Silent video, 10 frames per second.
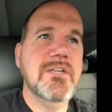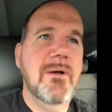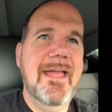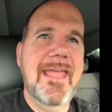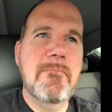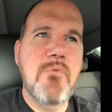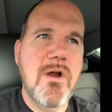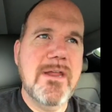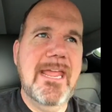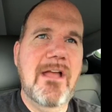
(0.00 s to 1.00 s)
So I am
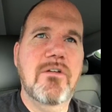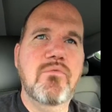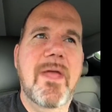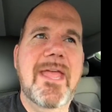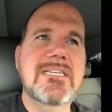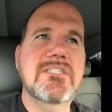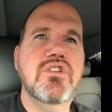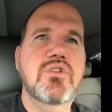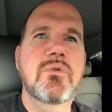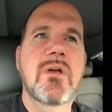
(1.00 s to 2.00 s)
working on ways
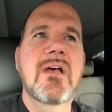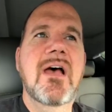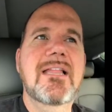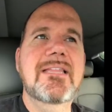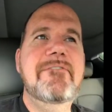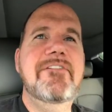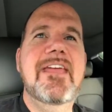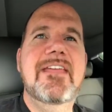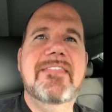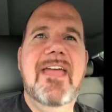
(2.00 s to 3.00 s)
to
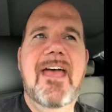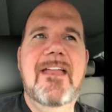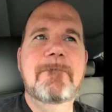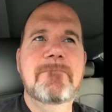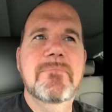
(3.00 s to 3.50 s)
alleviate that,